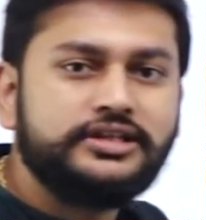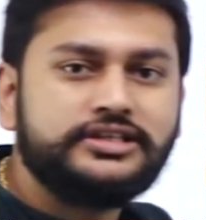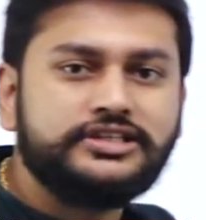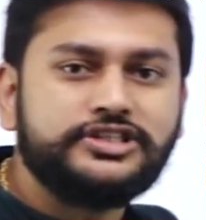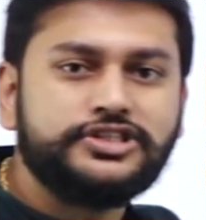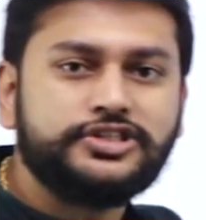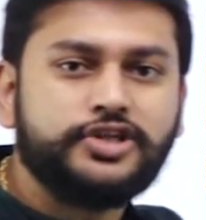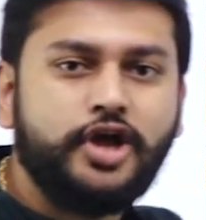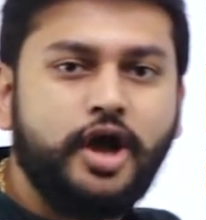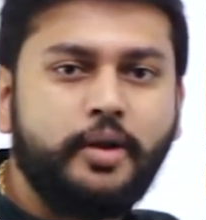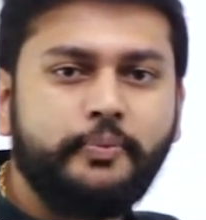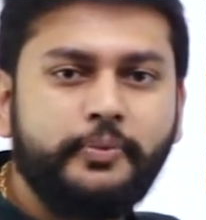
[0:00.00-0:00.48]

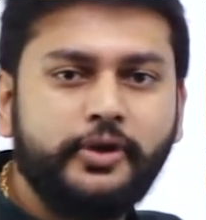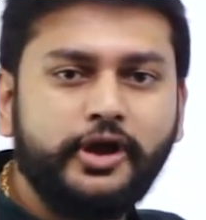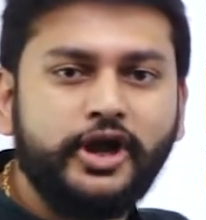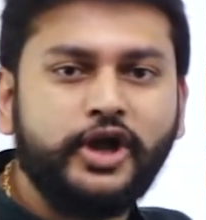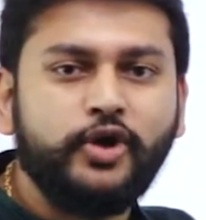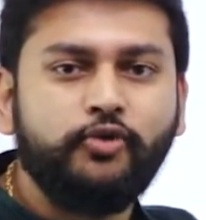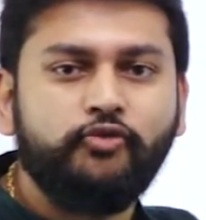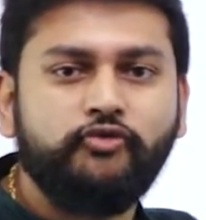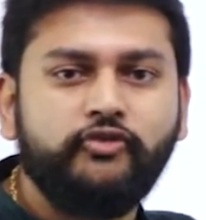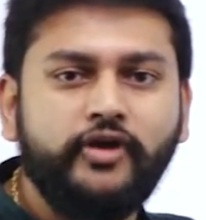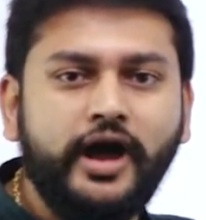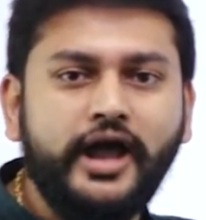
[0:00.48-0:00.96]
this topic
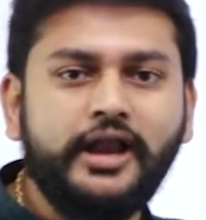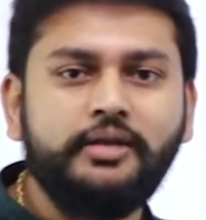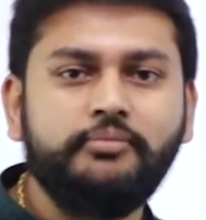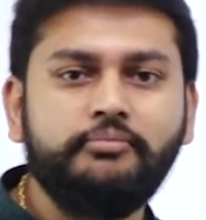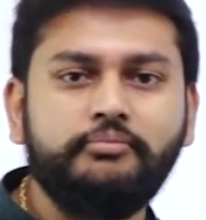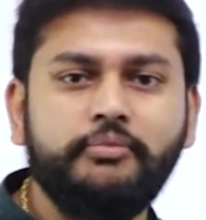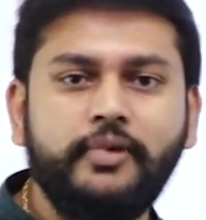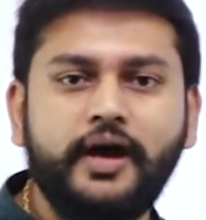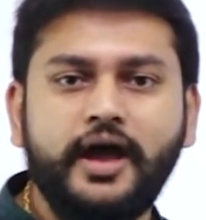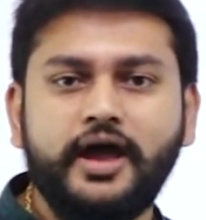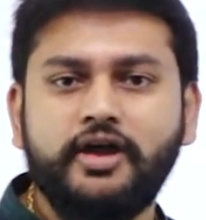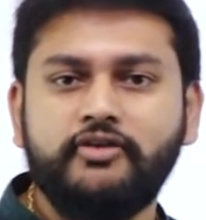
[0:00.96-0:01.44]

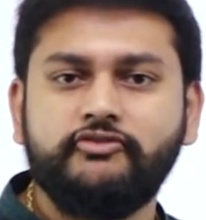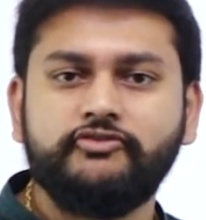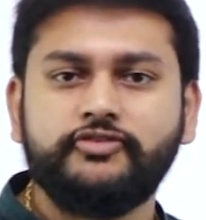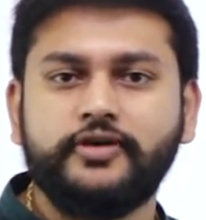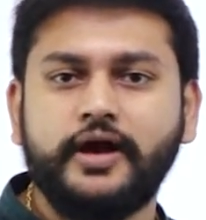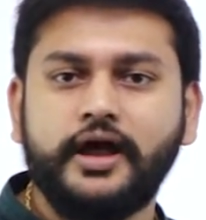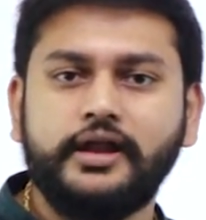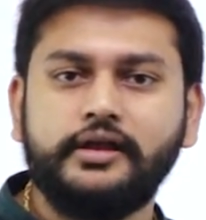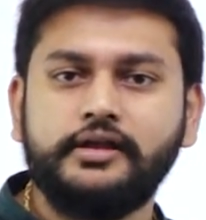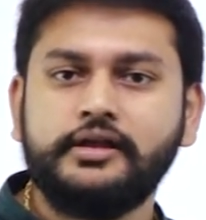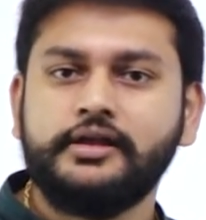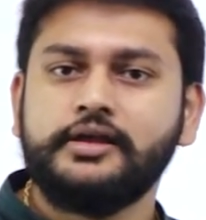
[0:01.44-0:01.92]
one by
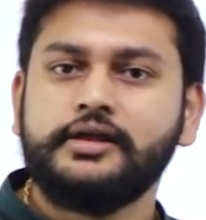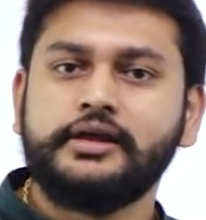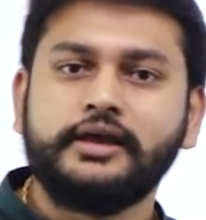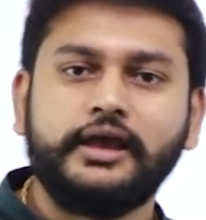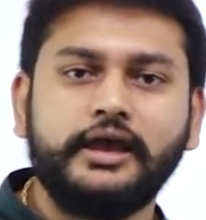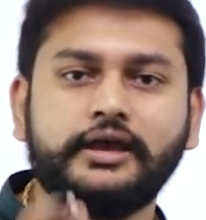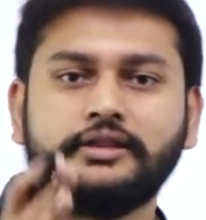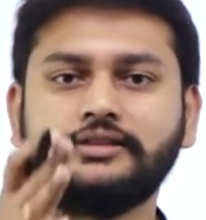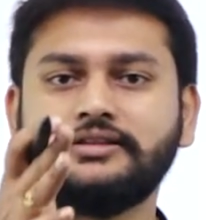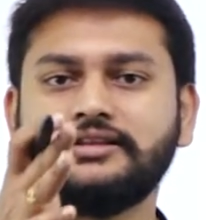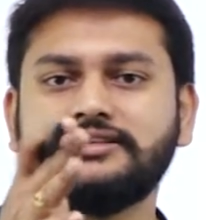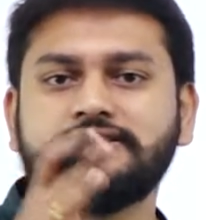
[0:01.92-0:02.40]
one
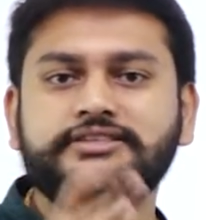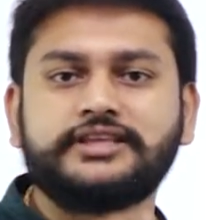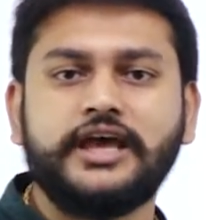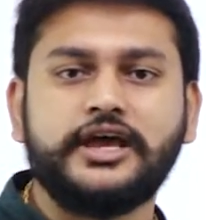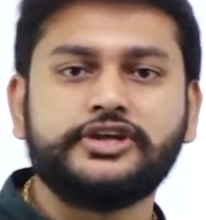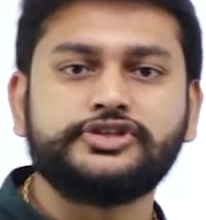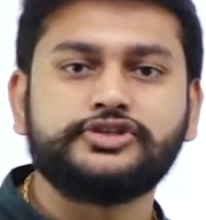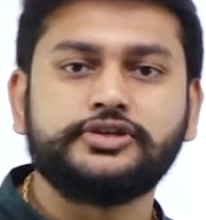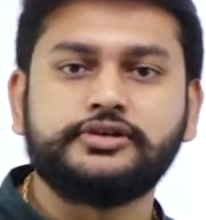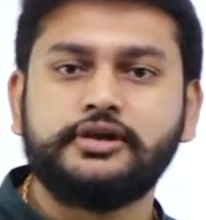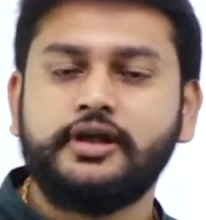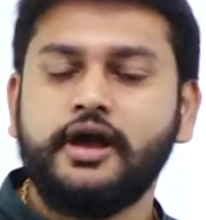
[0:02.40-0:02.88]
in this
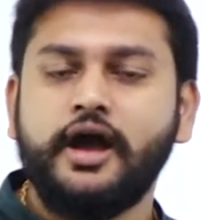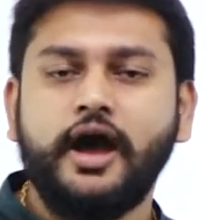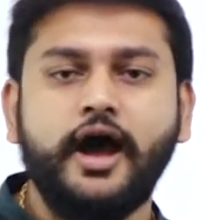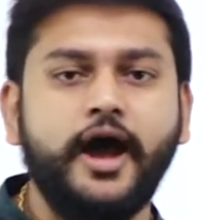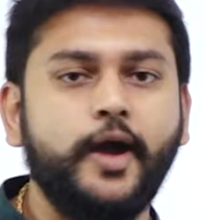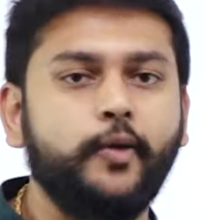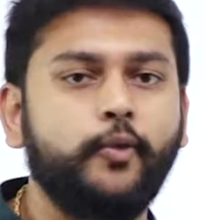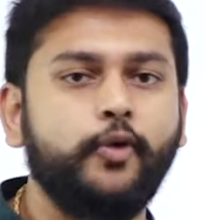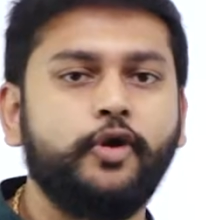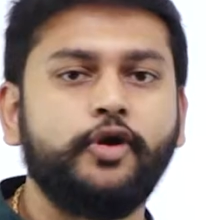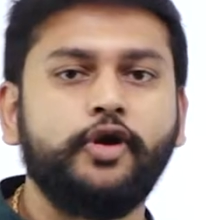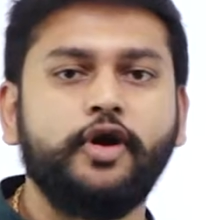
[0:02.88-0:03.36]
session.
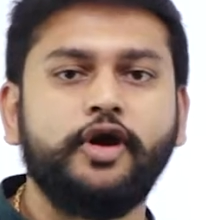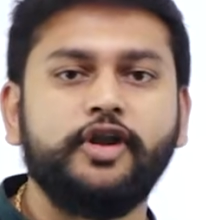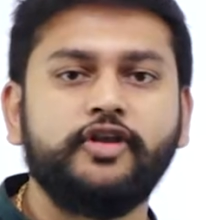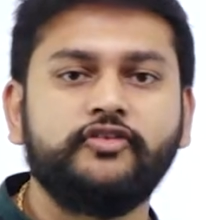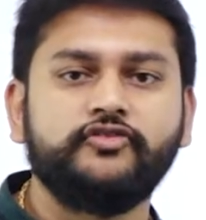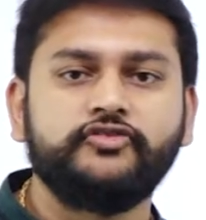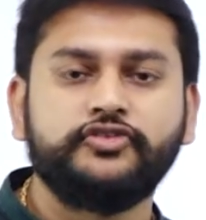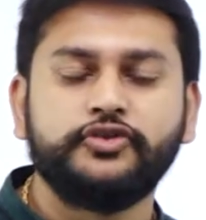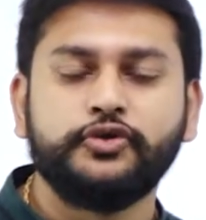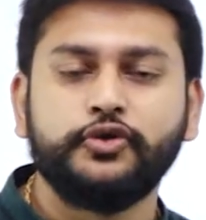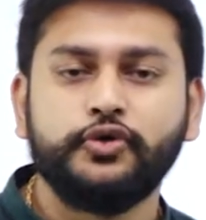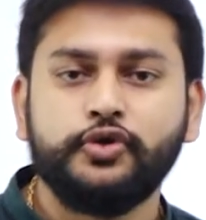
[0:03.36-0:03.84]
I want all
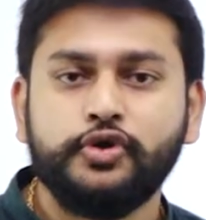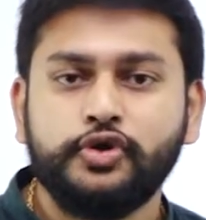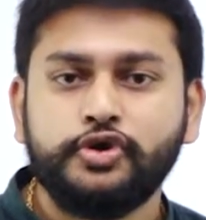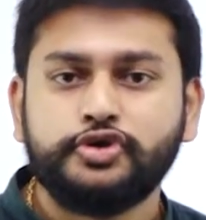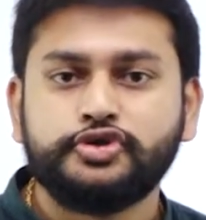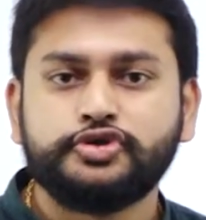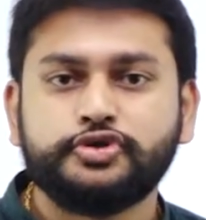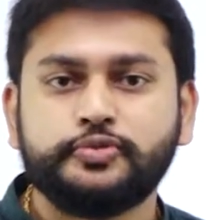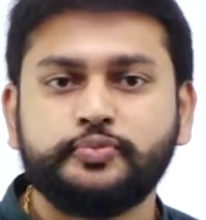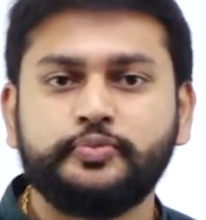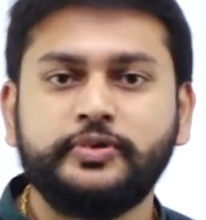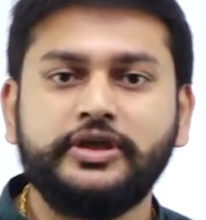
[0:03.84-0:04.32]
of you
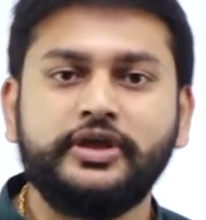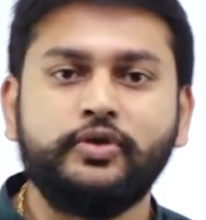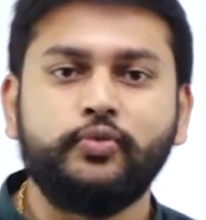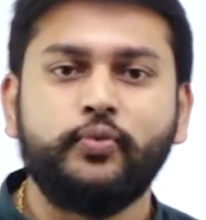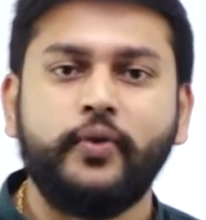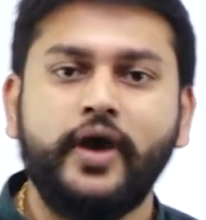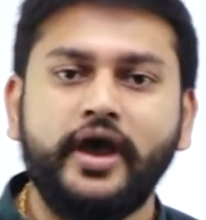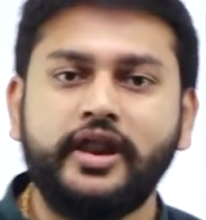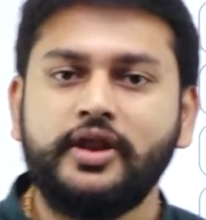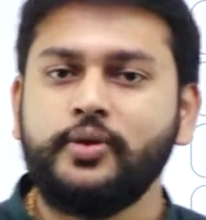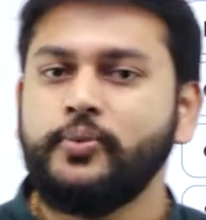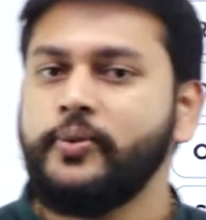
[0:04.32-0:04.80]
to be
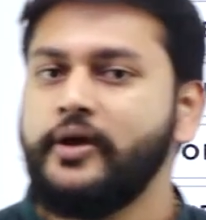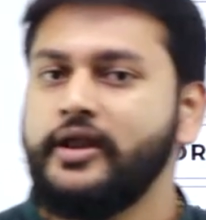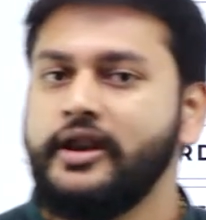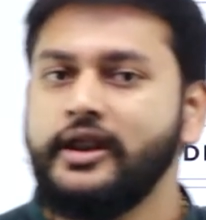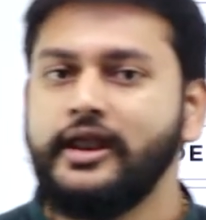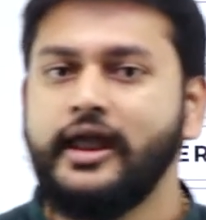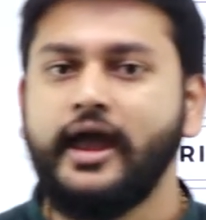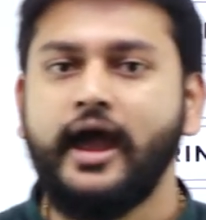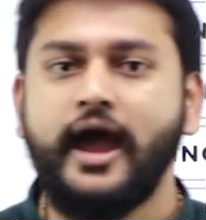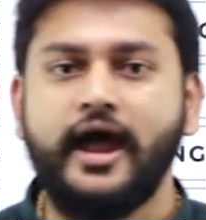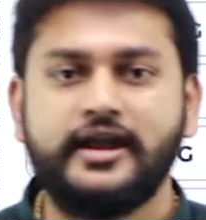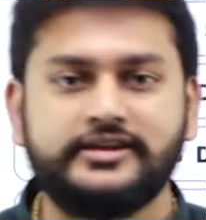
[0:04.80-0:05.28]
very,
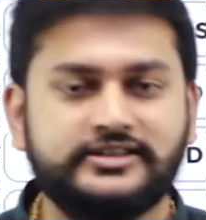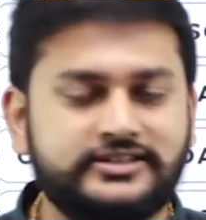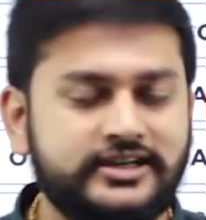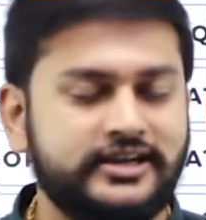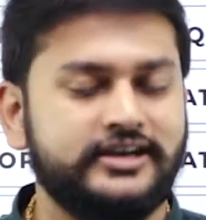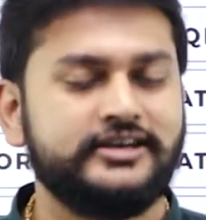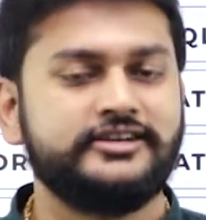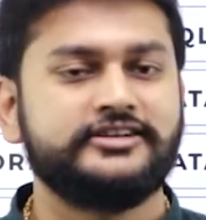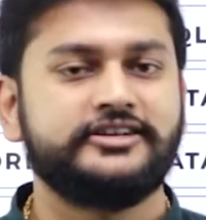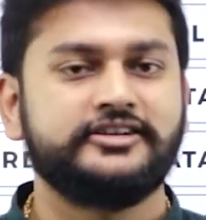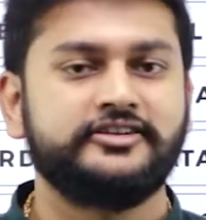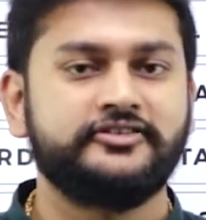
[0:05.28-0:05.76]
very
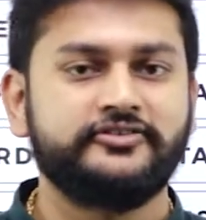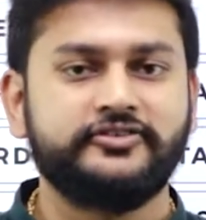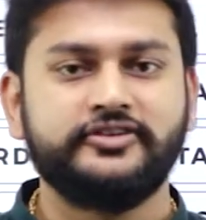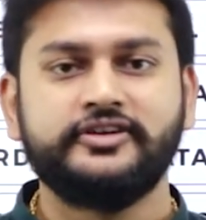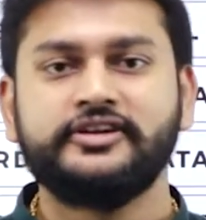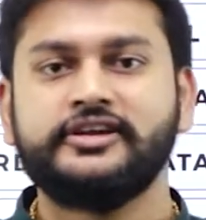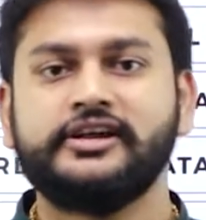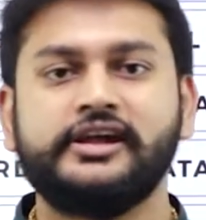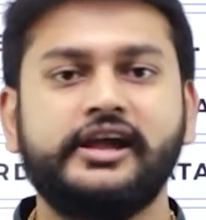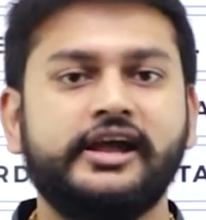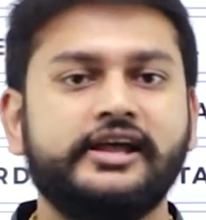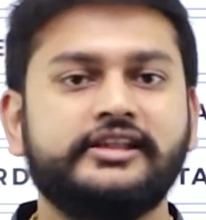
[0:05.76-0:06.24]
attentive
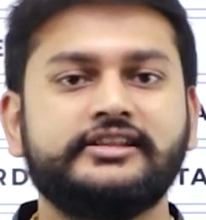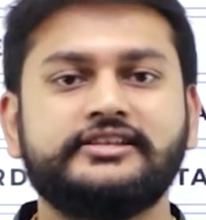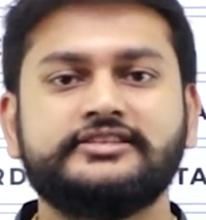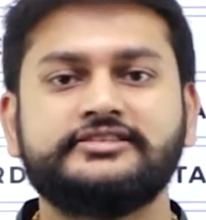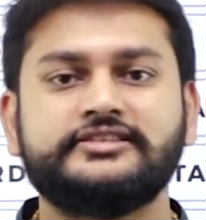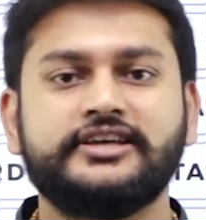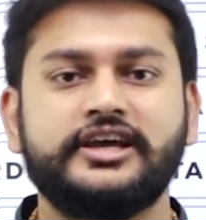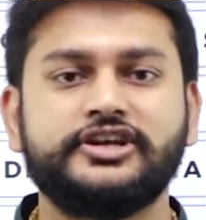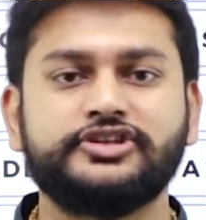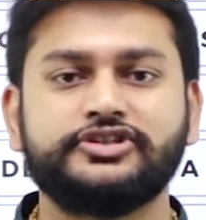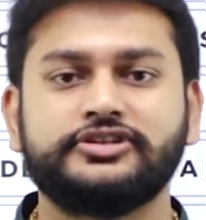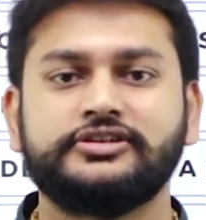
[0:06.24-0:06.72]
in this
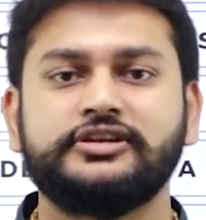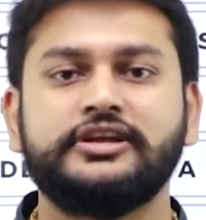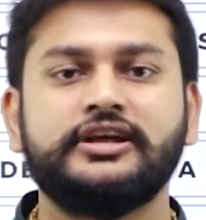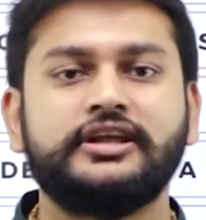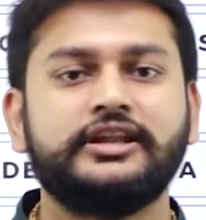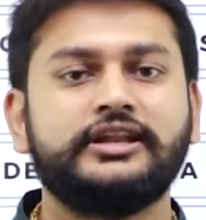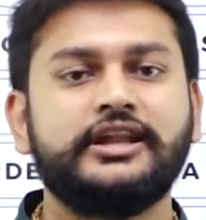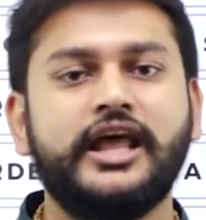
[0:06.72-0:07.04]
session.